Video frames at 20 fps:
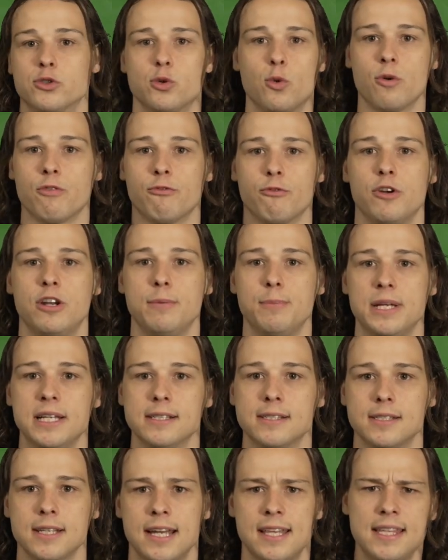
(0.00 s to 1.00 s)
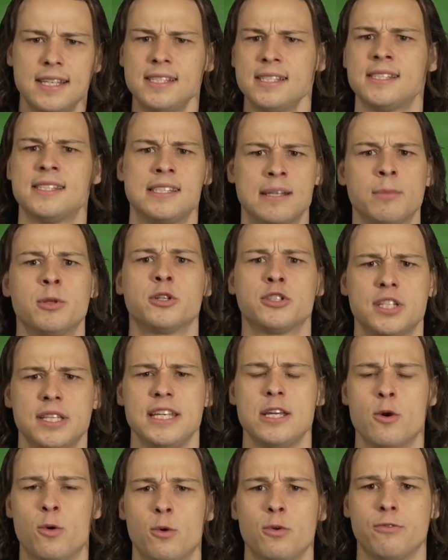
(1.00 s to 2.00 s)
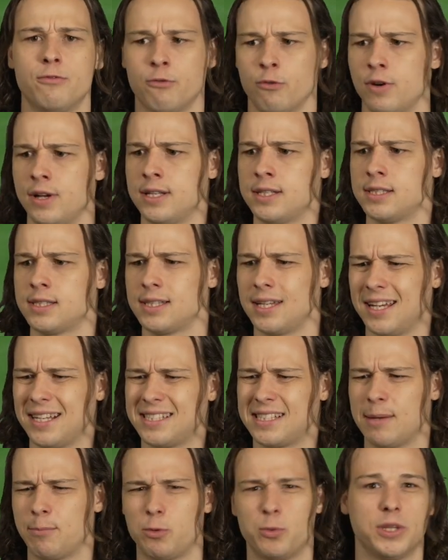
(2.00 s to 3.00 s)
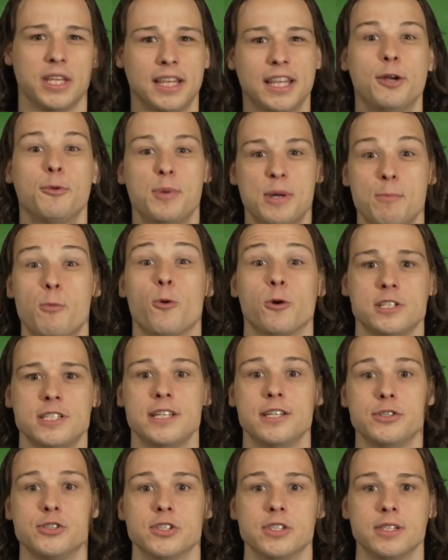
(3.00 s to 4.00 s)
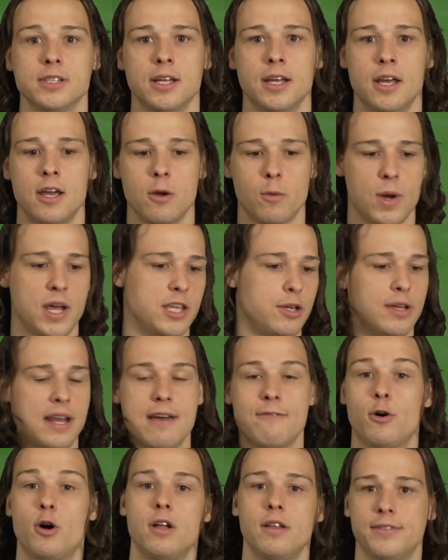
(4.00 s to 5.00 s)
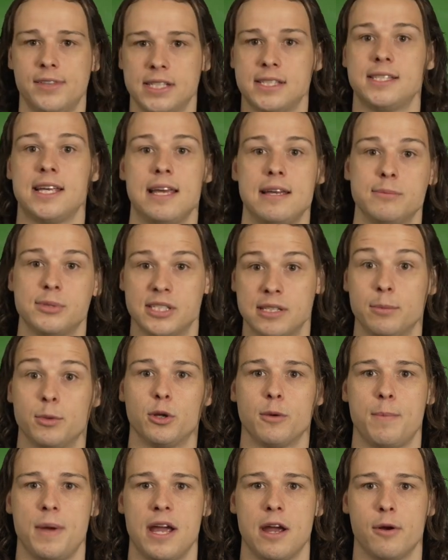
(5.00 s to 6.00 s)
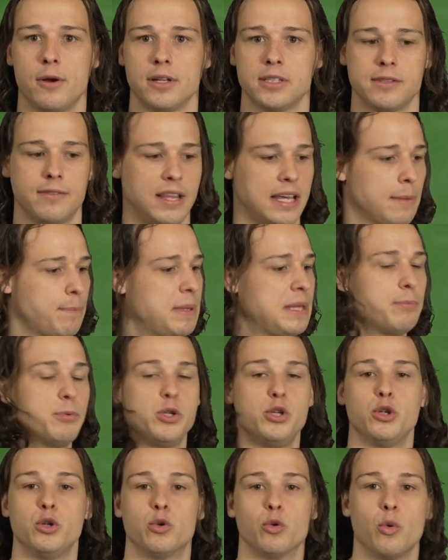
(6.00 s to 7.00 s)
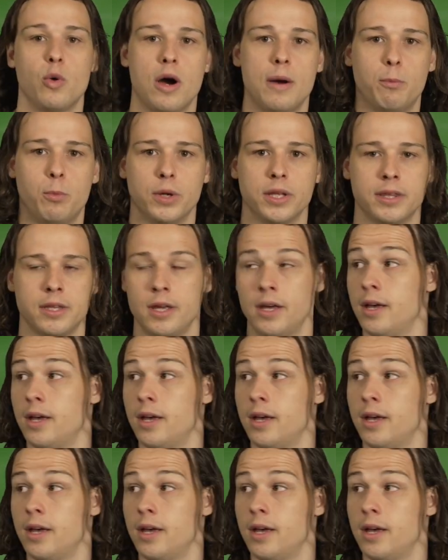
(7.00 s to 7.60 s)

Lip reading: or frenemies. And this is similar to the old friends, except with a little bit more tension, right? You can have all of the same similar pairings of like people you grew up with.